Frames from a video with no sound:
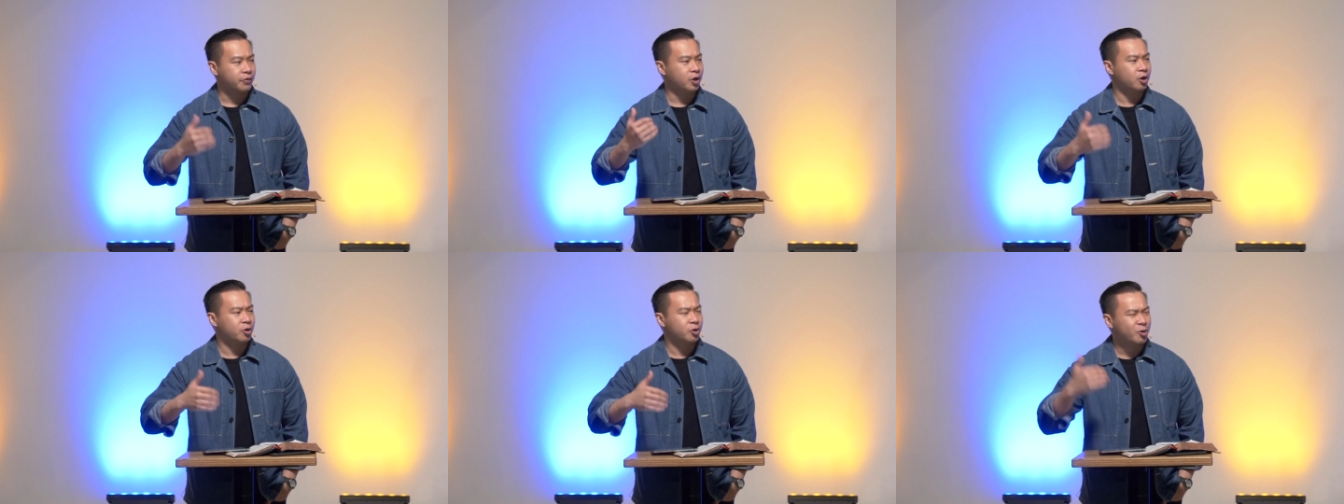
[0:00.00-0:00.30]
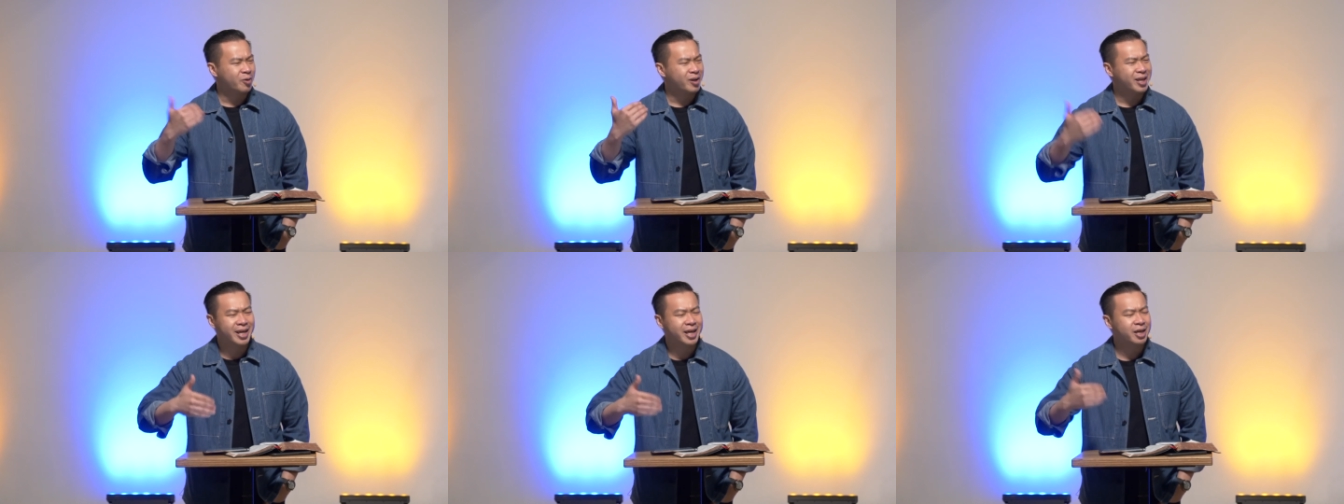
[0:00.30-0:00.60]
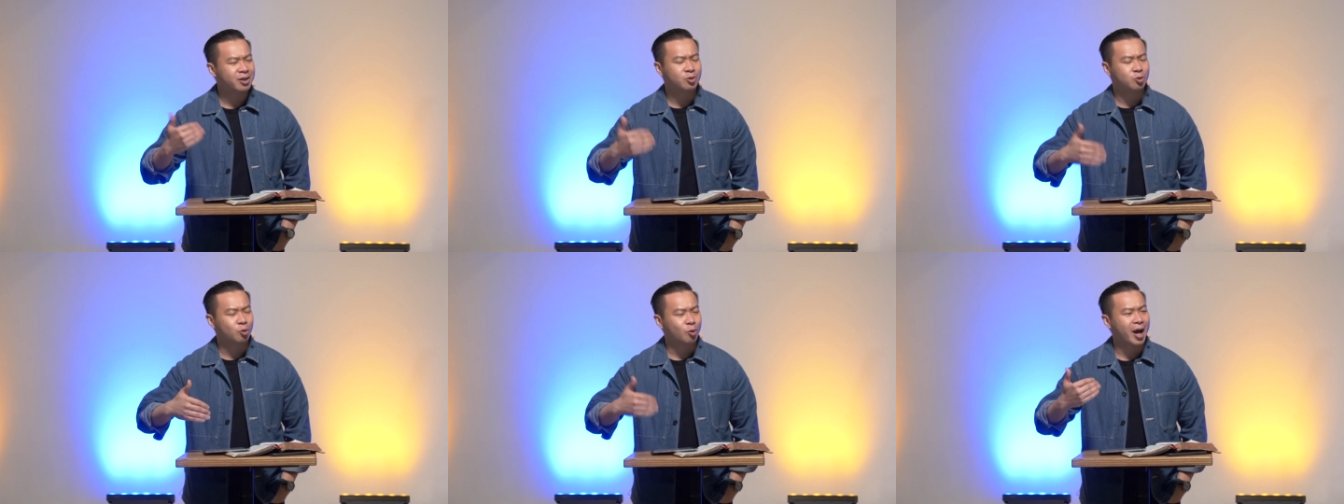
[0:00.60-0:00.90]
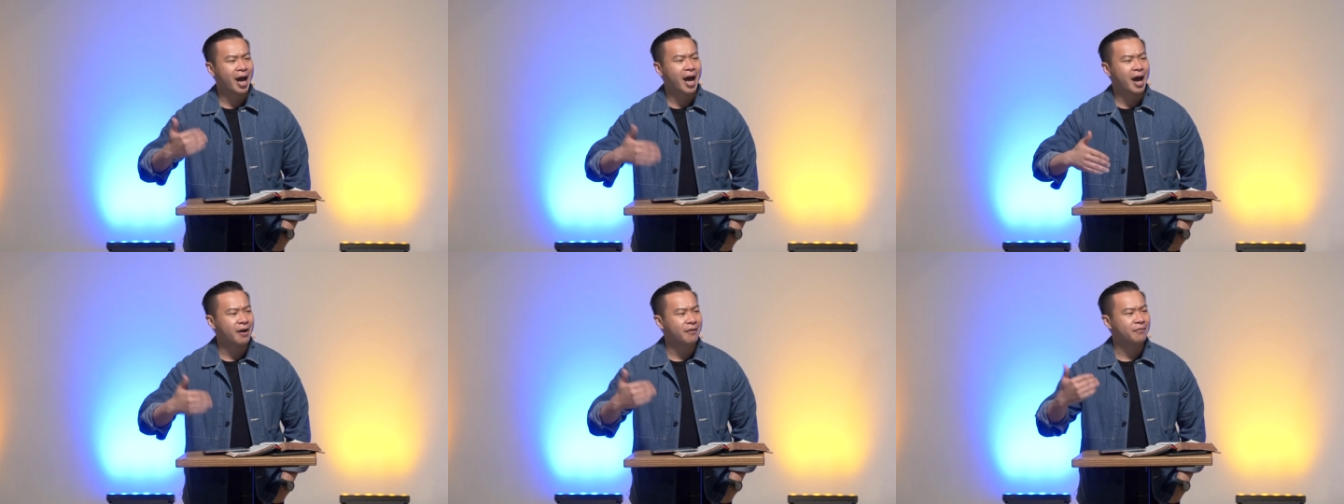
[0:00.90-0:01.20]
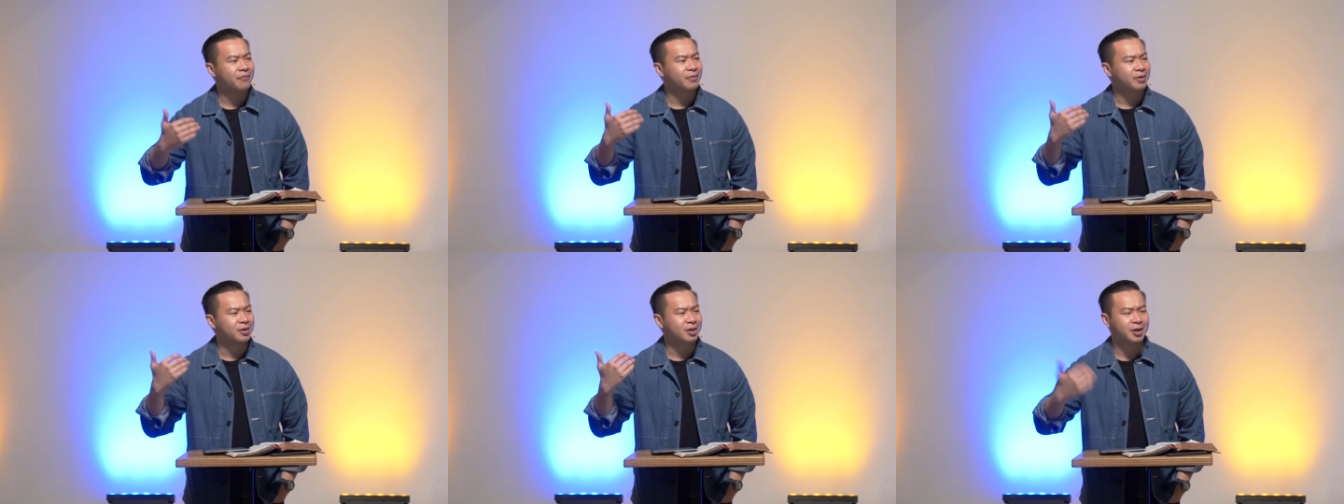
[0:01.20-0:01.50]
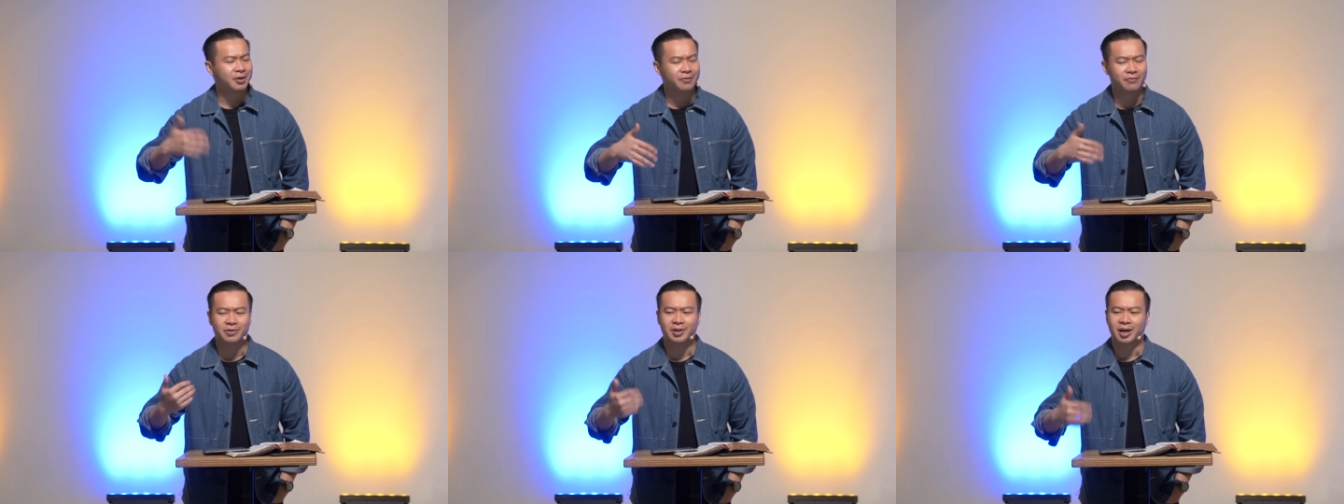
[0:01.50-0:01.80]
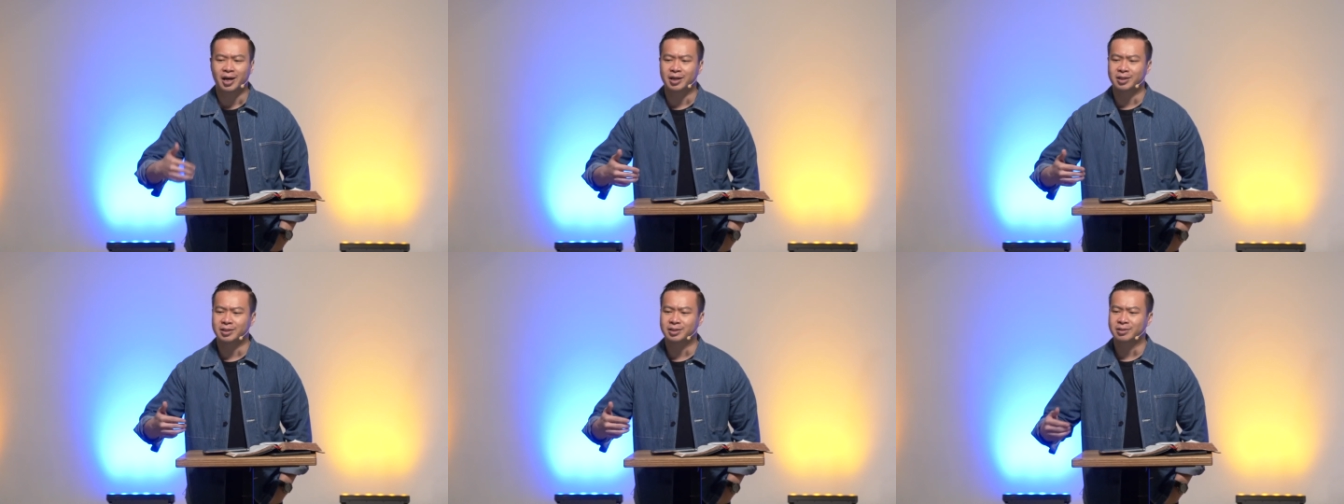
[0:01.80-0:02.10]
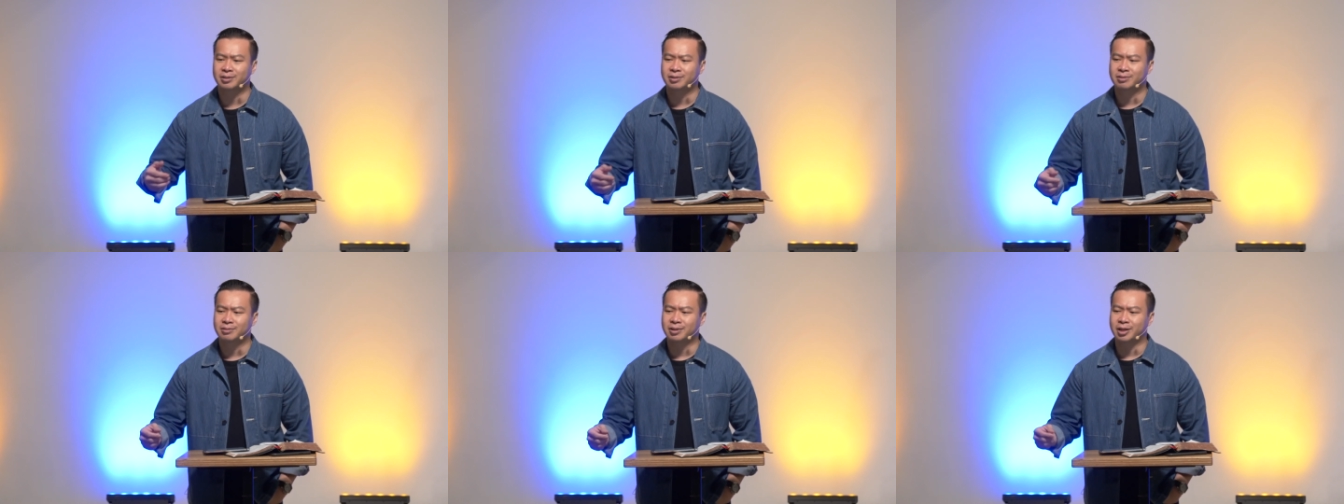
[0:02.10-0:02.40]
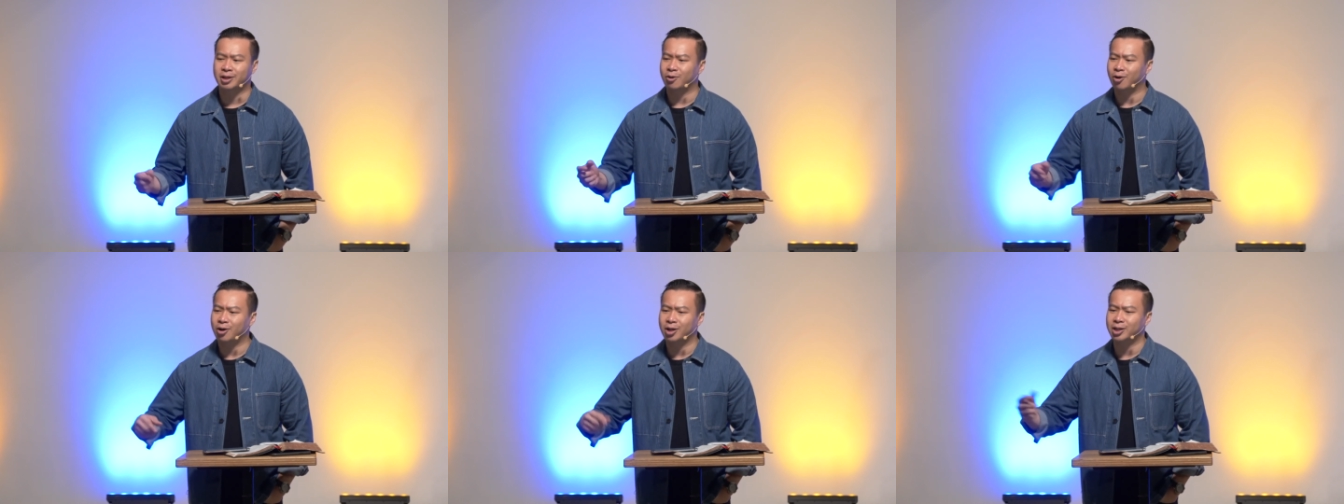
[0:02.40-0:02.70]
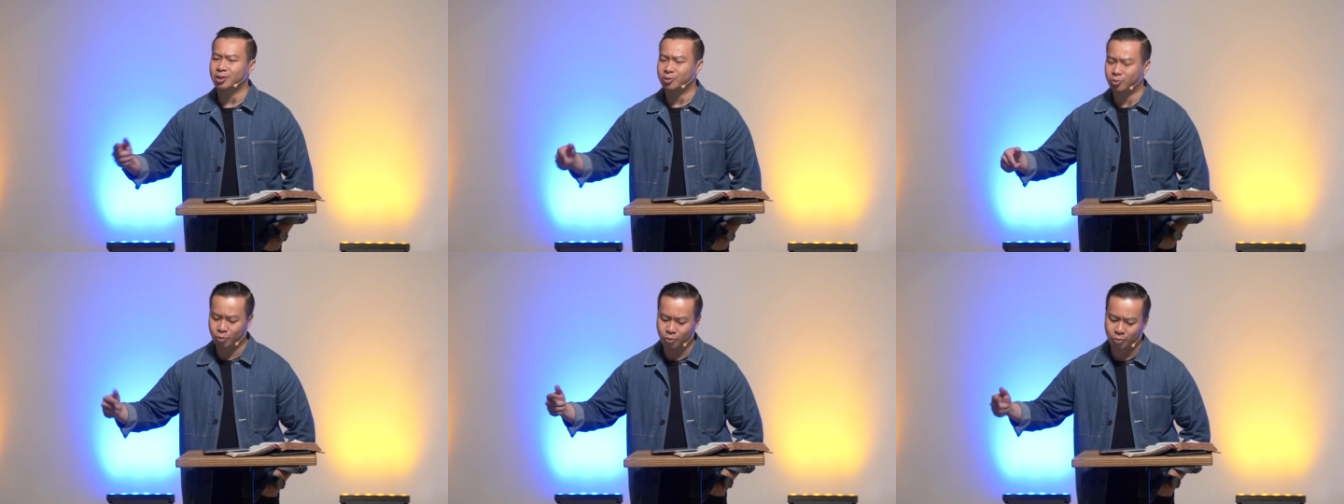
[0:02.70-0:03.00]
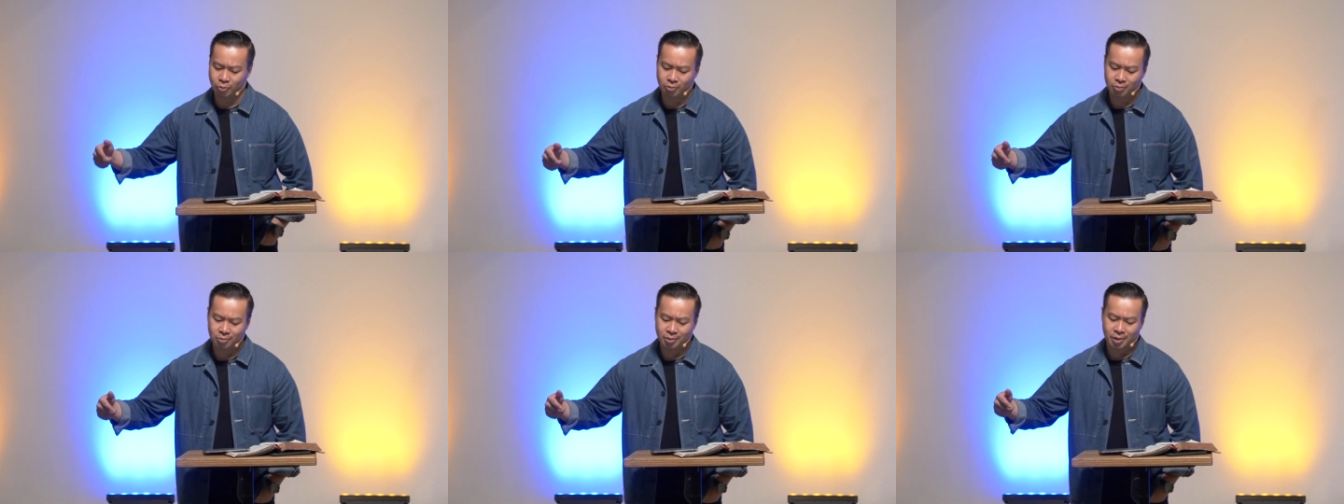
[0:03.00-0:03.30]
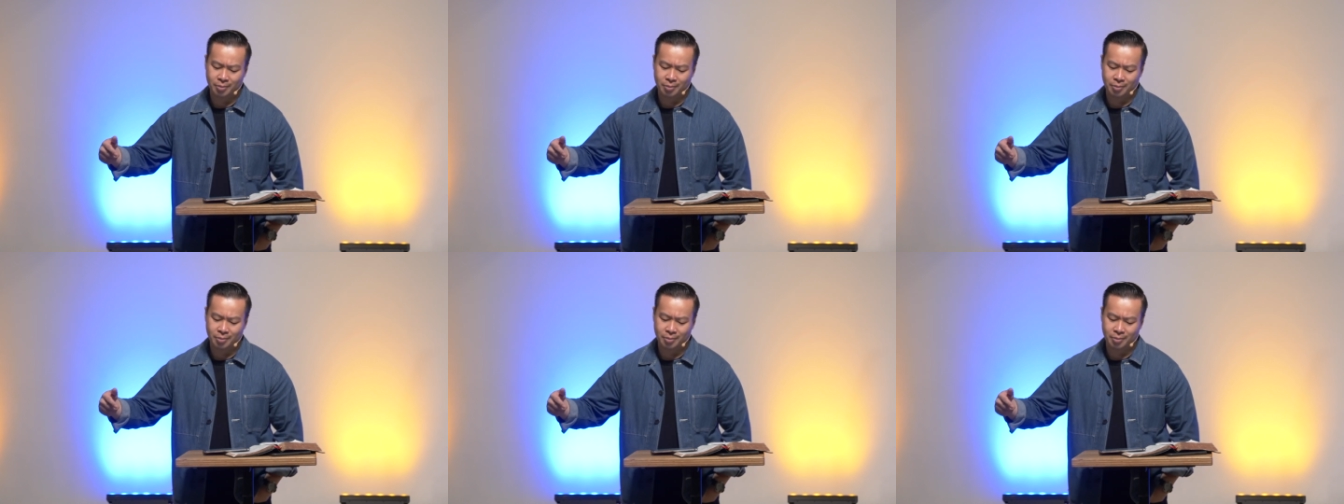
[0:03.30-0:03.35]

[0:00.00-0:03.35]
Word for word: you know, you need to have the gift of tongues in order to